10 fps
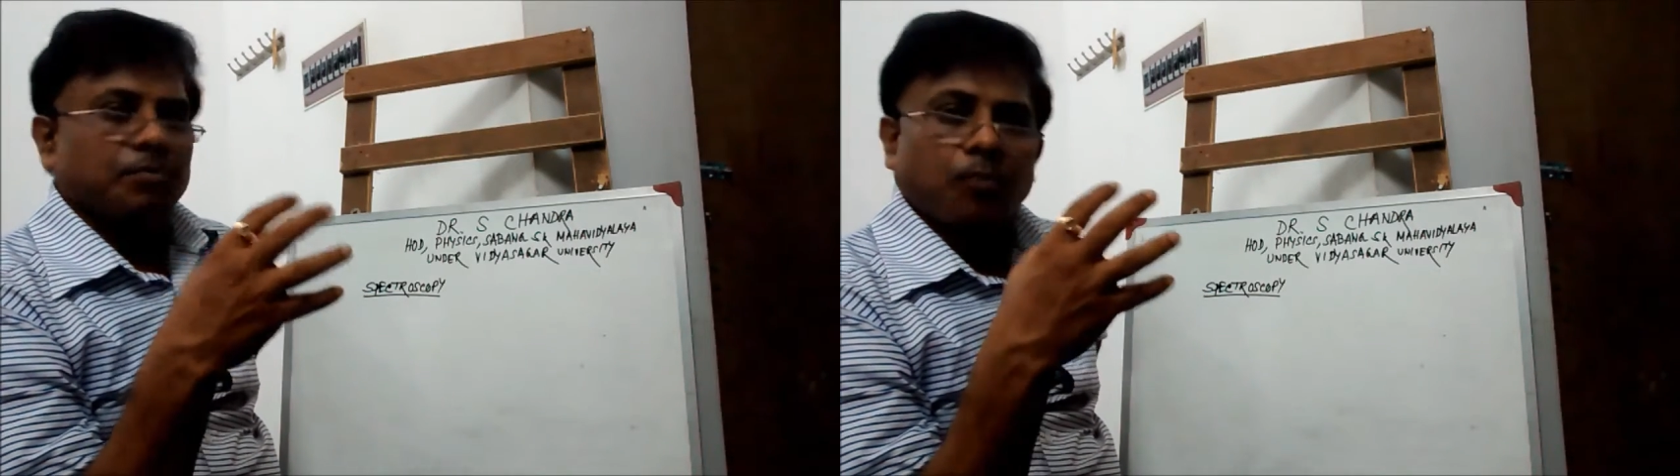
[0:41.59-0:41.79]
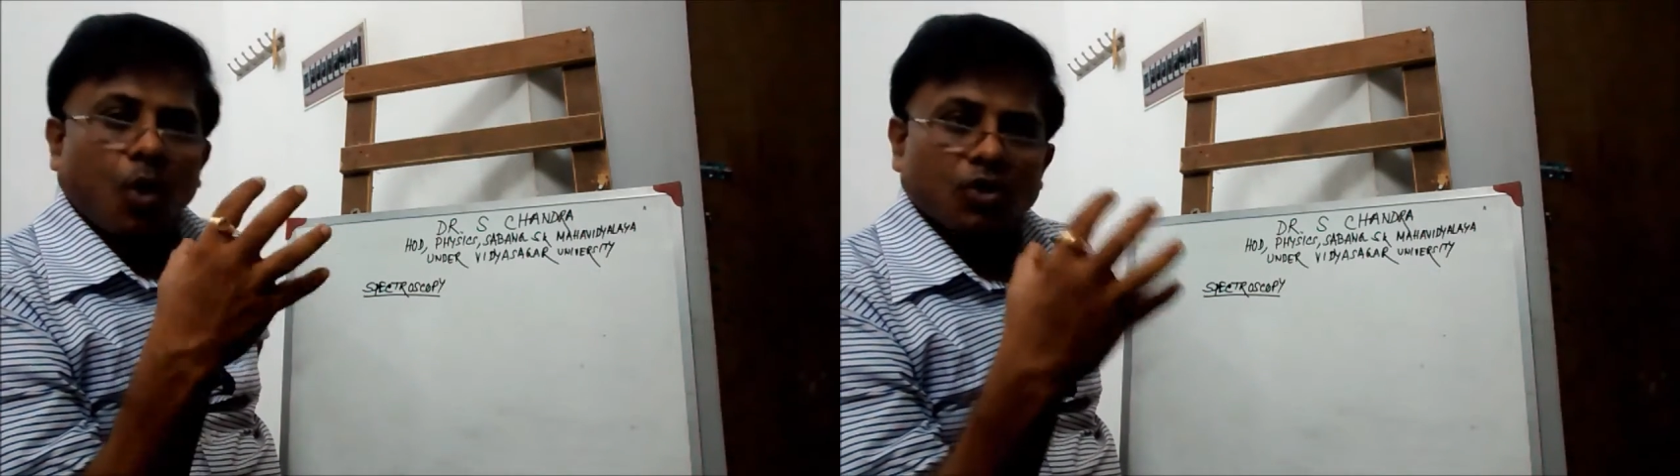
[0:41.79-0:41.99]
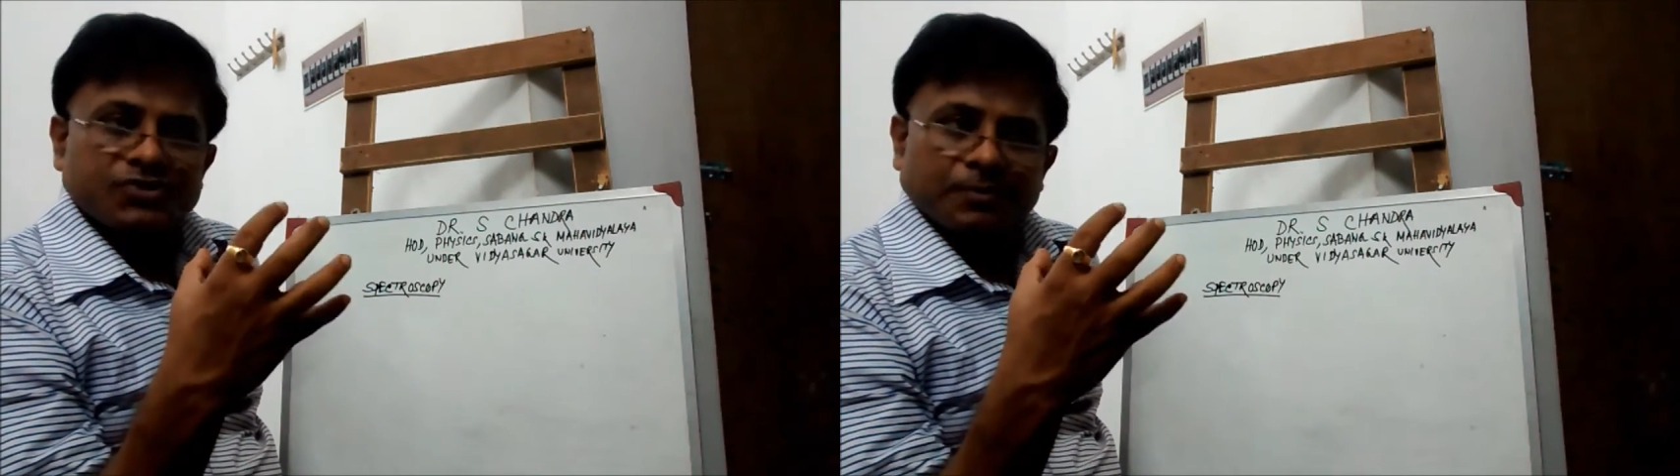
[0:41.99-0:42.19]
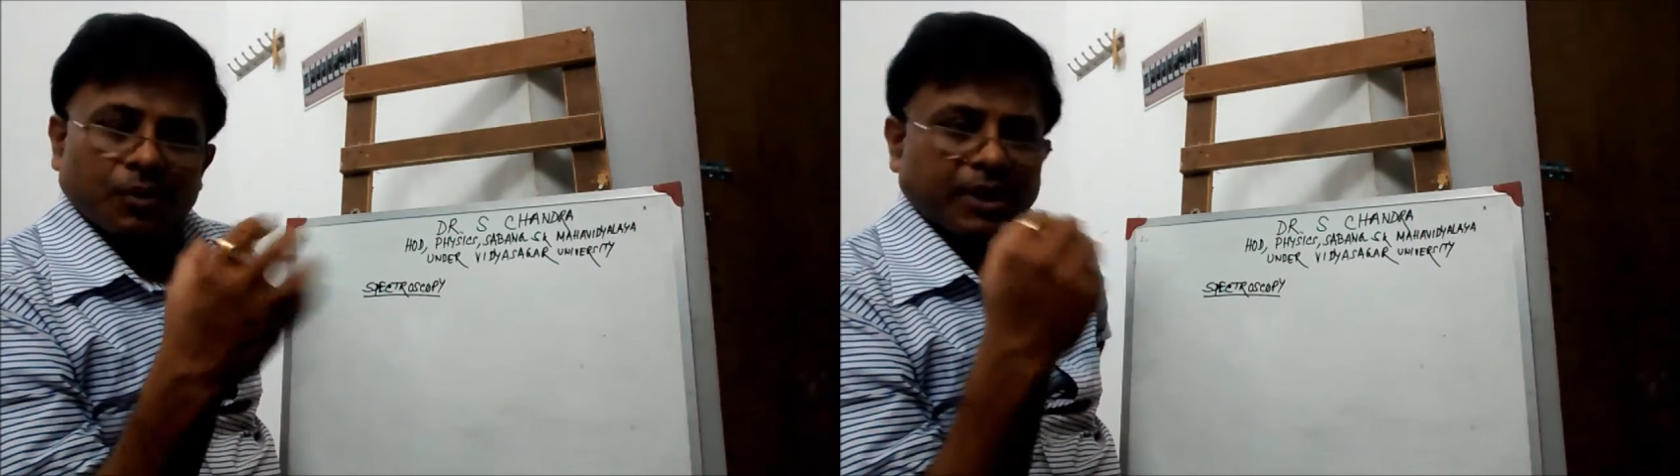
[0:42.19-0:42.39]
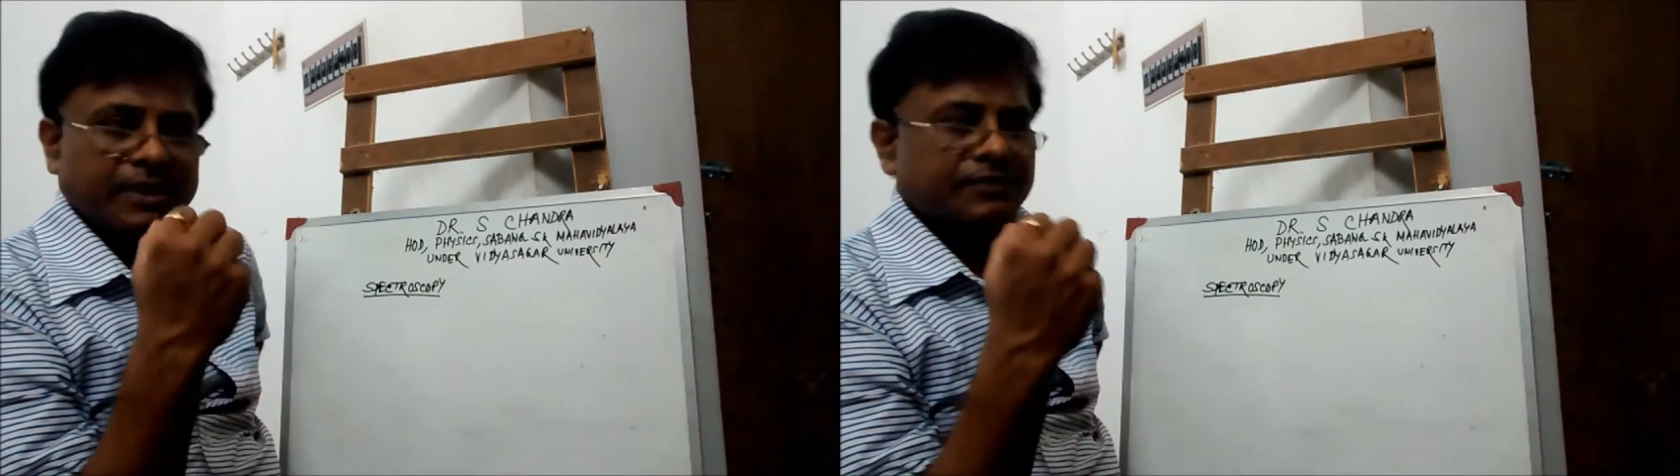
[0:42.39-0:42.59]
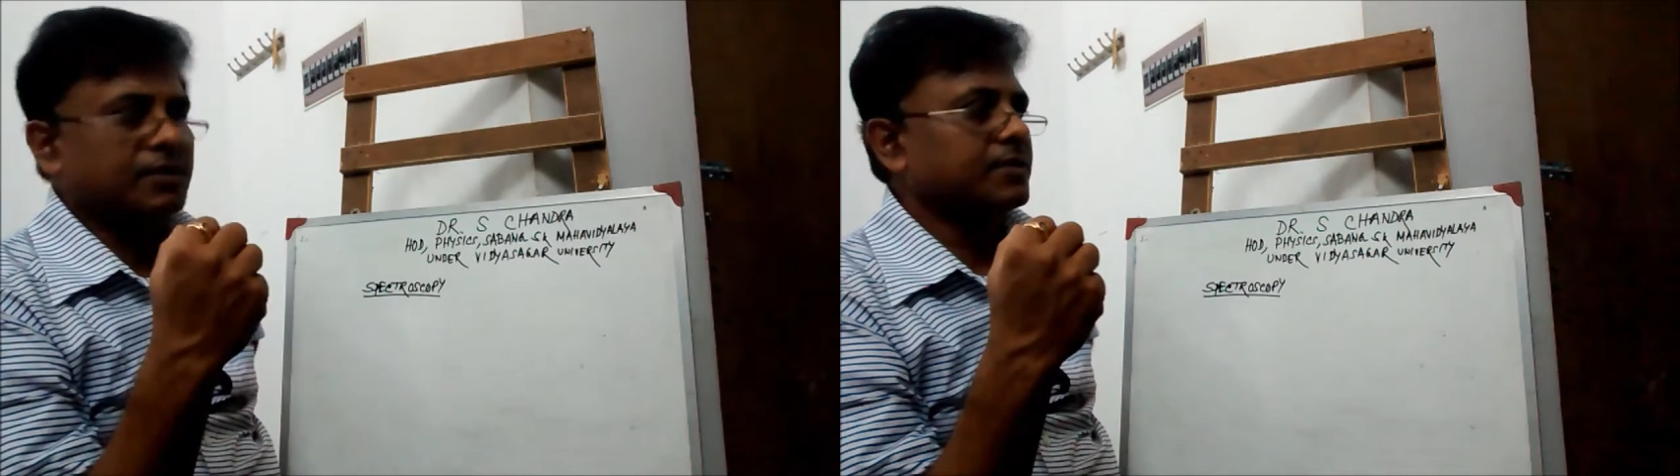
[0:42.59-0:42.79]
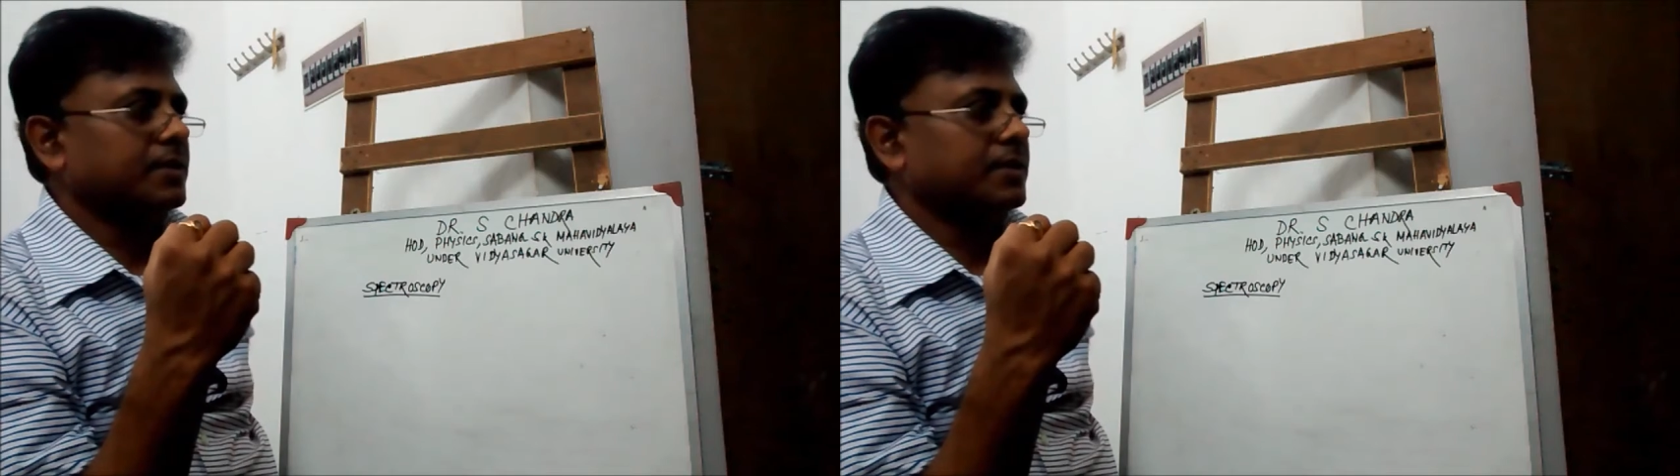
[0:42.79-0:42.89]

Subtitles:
Bohr's models,